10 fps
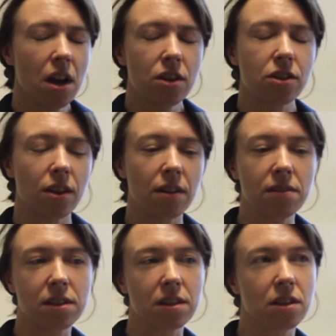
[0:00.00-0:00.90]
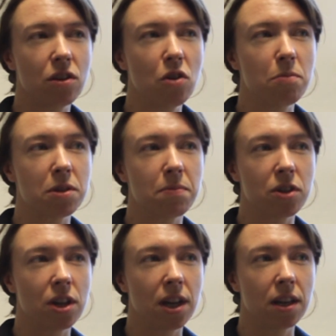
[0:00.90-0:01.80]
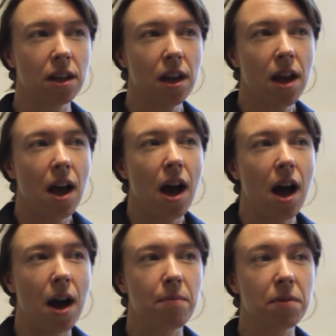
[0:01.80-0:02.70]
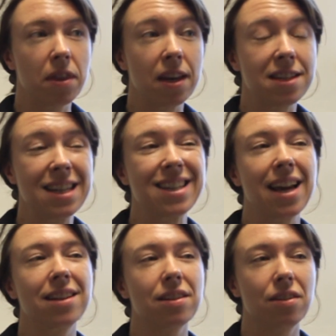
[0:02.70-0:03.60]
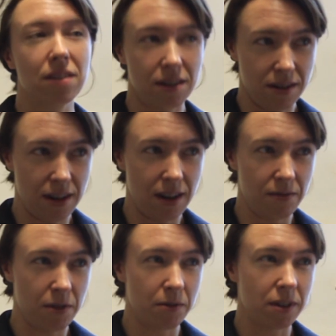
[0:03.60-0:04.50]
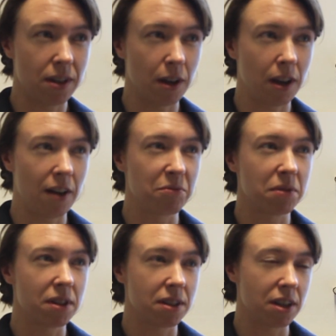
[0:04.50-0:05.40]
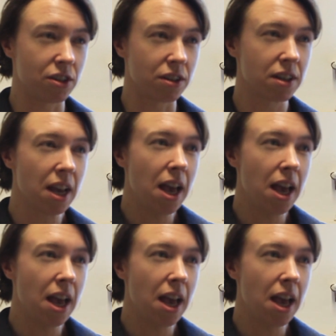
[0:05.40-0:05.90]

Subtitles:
So there is this enormous machine that is intent on influencing government decisions.